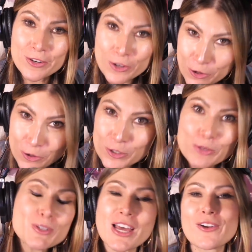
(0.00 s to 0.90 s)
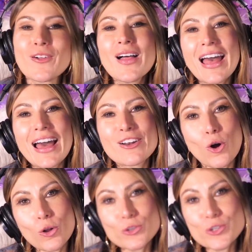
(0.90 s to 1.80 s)
new YouTube channel, and
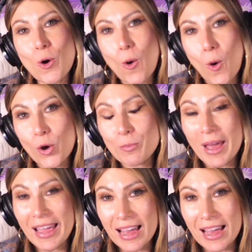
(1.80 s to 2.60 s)
also on my